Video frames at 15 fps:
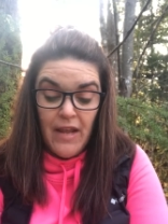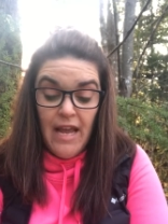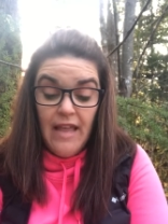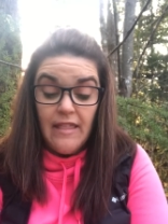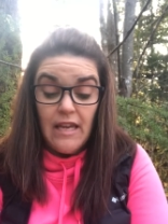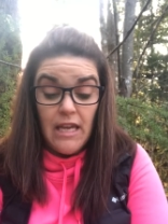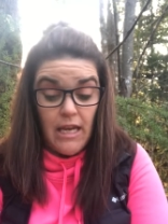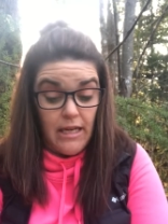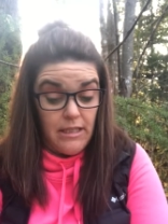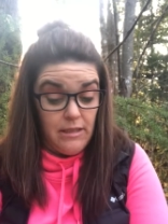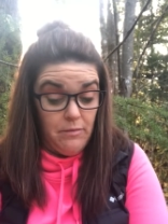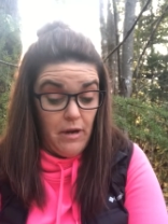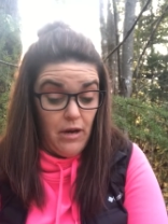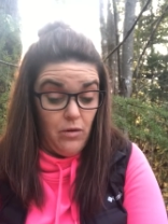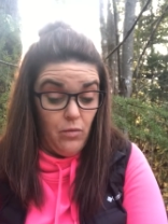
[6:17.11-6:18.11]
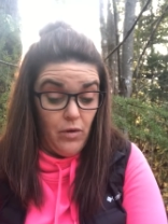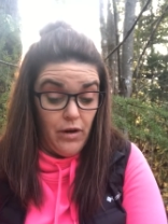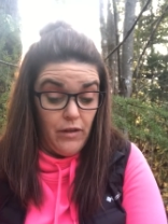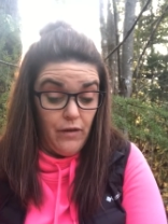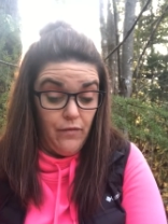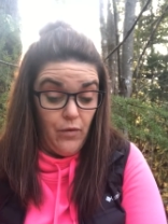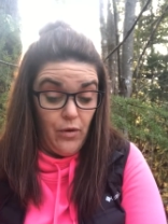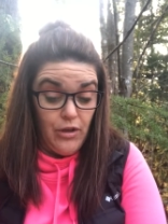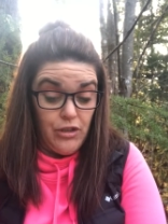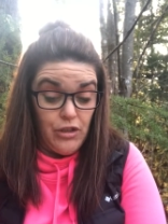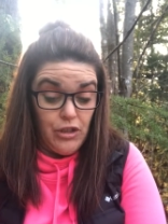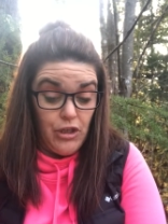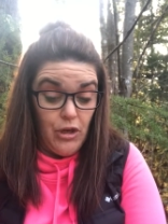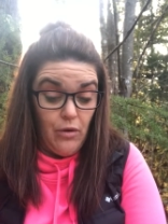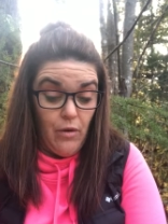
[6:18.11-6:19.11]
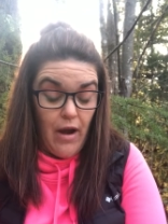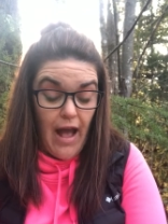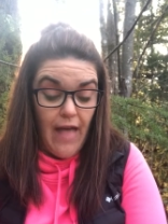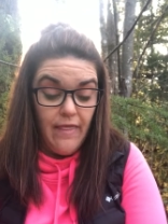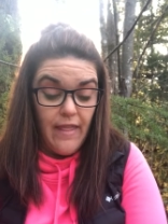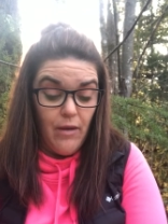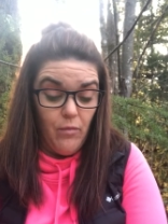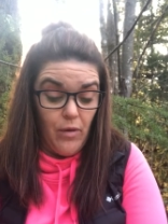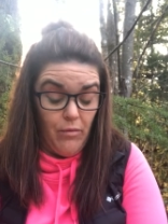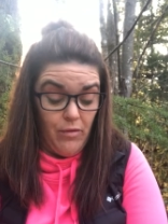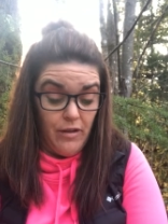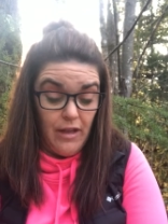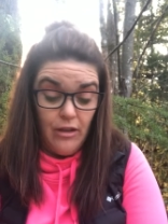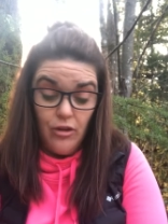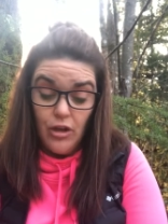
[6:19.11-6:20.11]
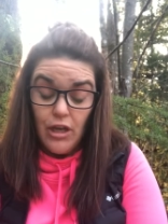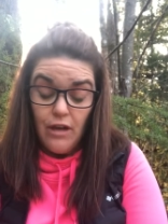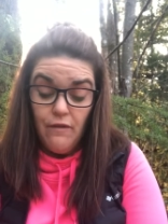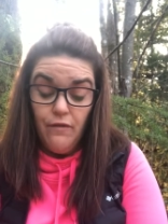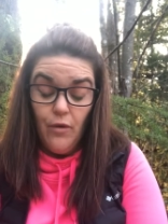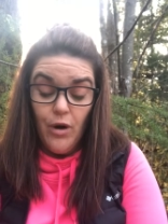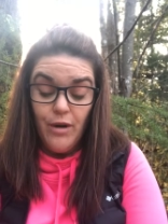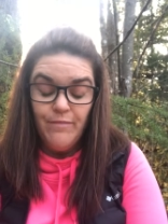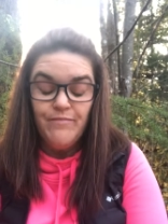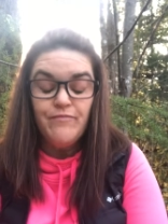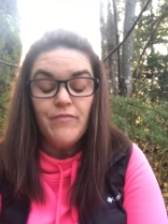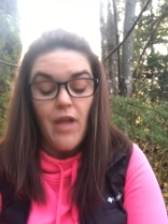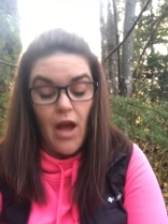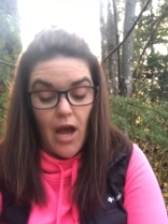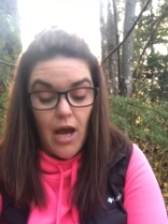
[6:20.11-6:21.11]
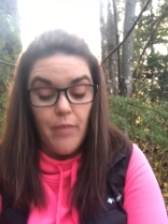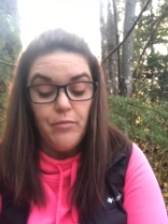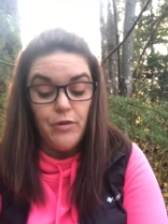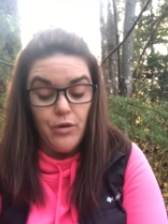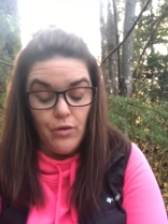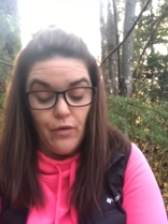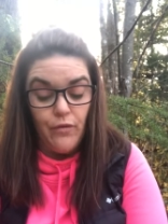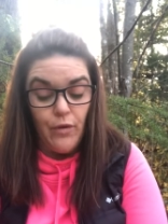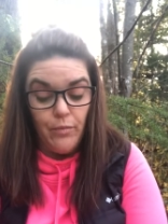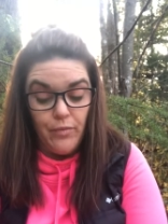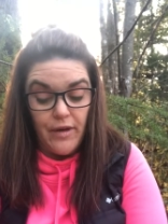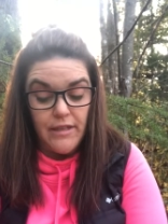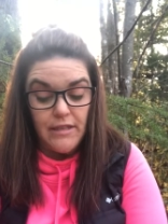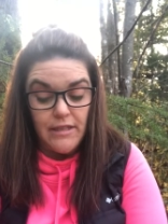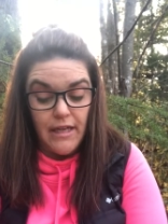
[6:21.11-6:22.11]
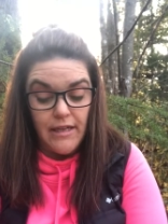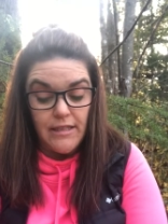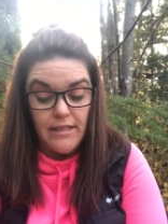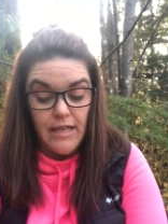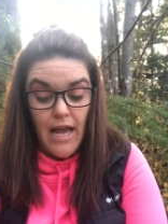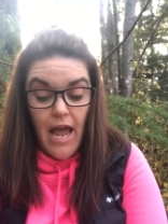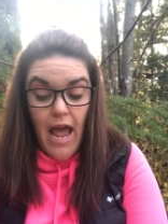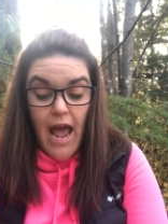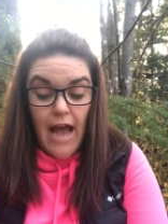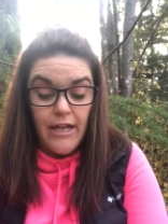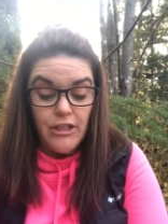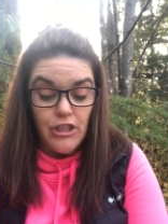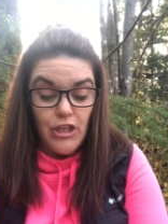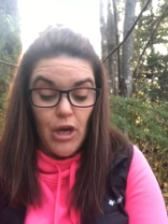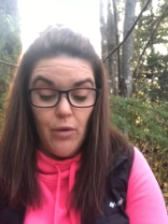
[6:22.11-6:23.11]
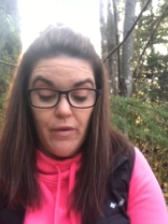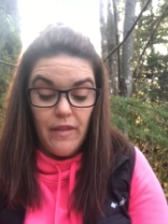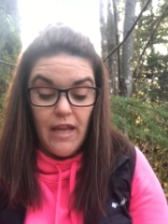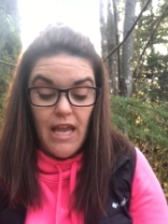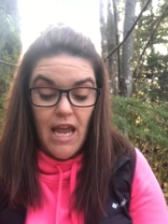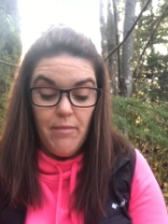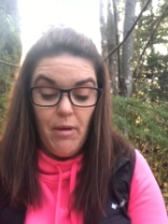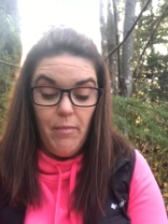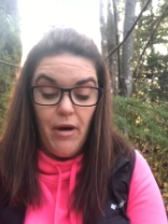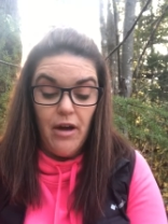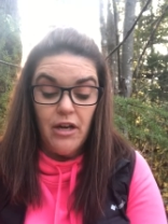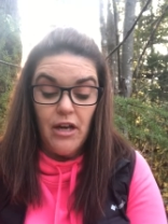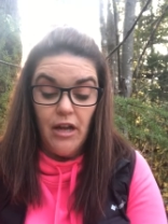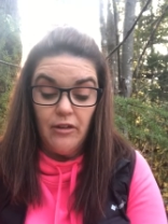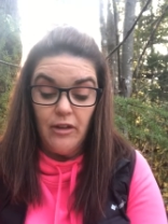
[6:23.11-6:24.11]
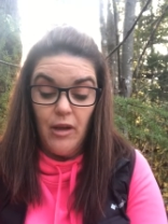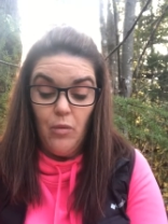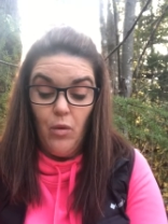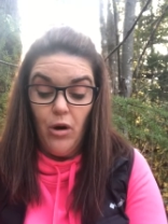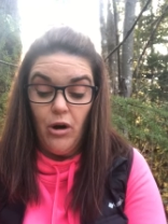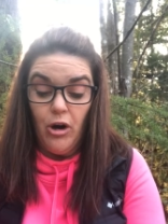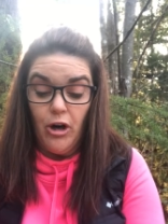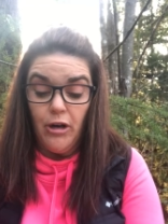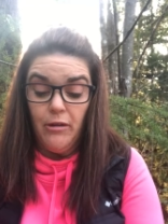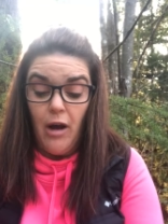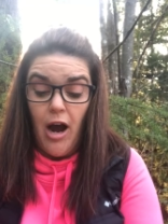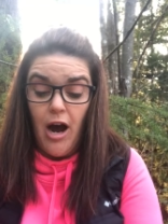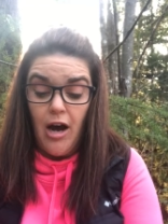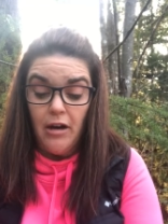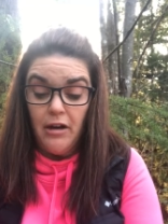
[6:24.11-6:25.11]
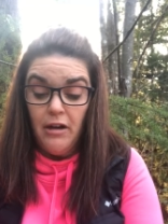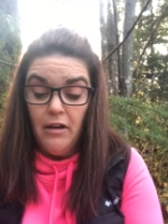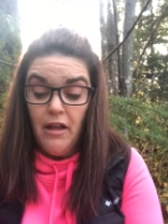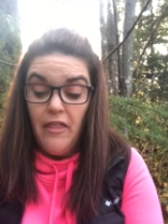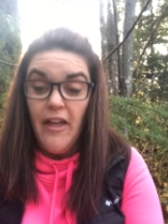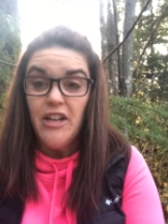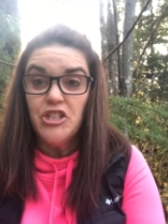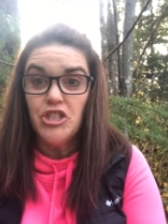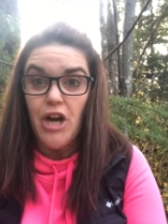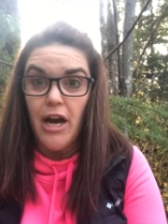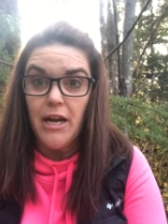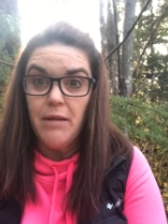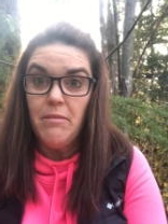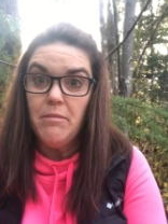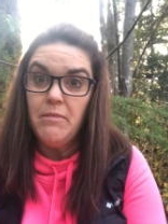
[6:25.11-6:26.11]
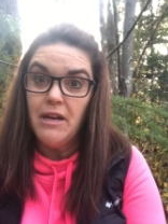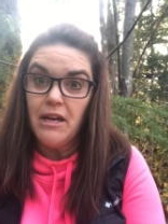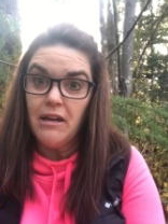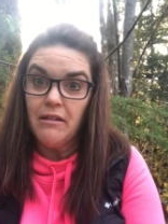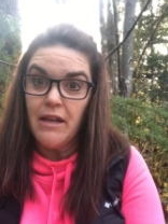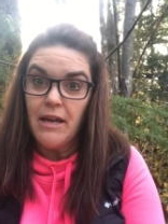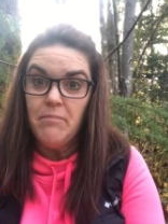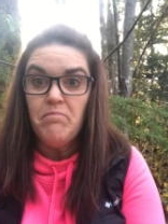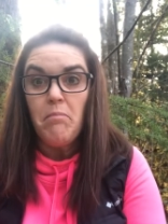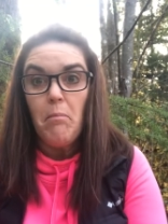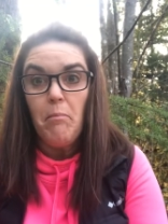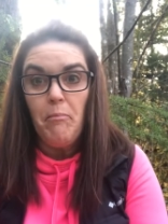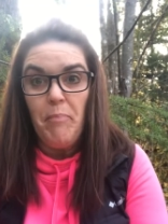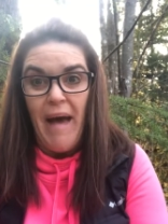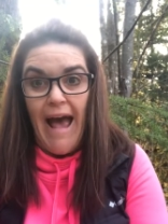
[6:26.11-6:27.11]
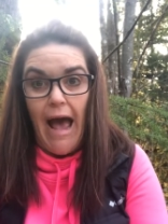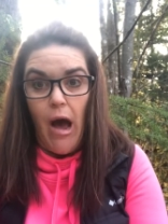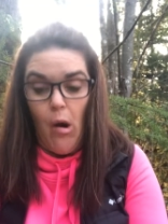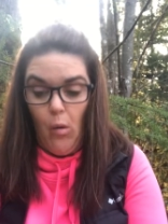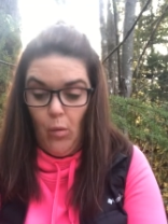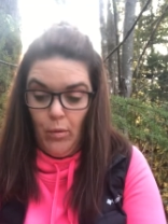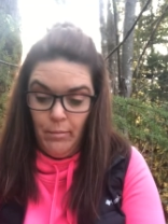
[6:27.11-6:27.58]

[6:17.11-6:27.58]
The king's men were in the forest too, and what were they looking for? A beautiful princess. And so when they came upon an ugly warthog, they shot him immediately. Pow!